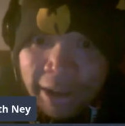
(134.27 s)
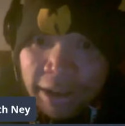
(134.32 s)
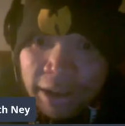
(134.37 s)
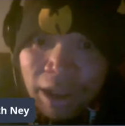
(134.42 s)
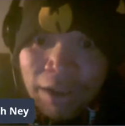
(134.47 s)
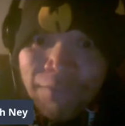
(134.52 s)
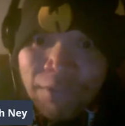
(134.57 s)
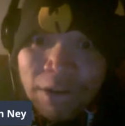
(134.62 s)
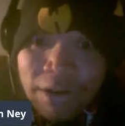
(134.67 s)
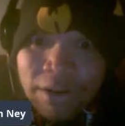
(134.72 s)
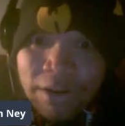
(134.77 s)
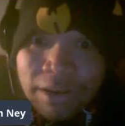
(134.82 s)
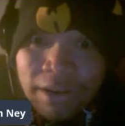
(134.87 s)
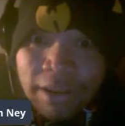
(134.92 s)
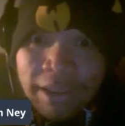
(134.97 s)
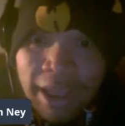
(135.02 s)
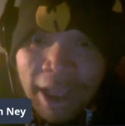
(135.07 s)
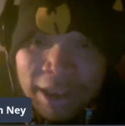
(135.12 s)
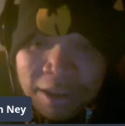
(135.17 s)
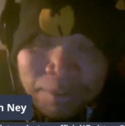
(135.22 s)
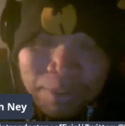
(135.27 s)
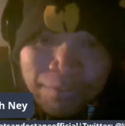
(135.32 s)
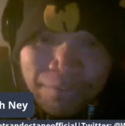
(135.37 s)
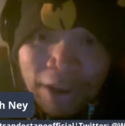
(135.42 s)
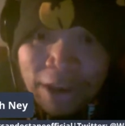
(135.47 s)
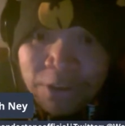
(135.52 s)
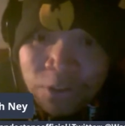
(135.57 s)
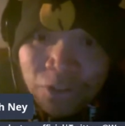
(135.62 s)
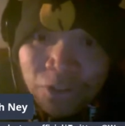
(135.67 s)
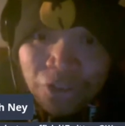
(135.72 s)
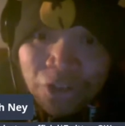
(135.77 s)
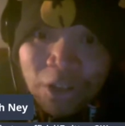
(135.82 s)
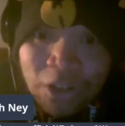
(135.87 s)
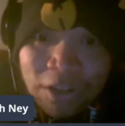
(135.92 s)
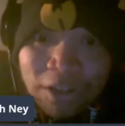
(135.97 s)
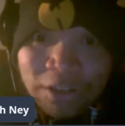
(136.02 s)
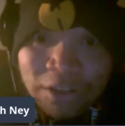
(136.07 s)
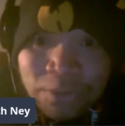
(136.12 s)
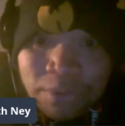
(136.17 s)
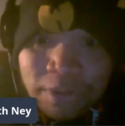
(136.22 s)
covered as a professional
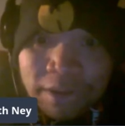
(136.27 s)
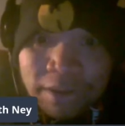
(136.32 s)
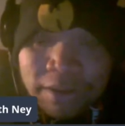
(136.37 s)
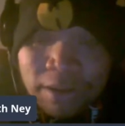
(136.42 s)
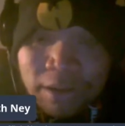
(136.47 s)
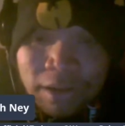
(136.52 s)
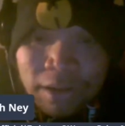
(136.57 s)
journalist was.